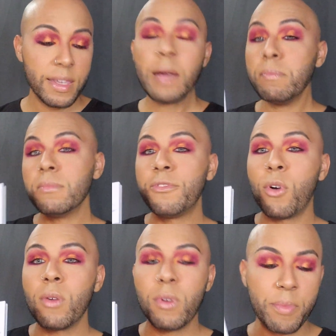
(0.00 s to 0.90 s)
Yep,
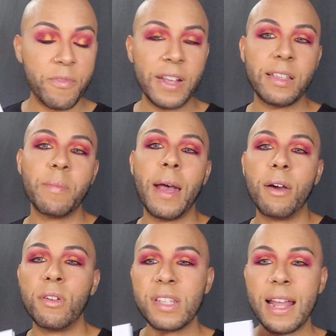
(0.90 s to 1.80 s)
4-in-1 Perfecting
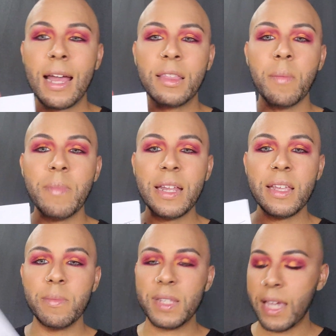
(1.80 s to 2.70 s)
Powders, and I got the
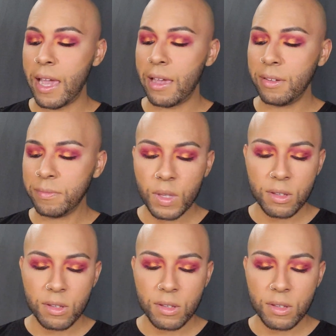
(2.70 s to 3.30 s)
medium tan.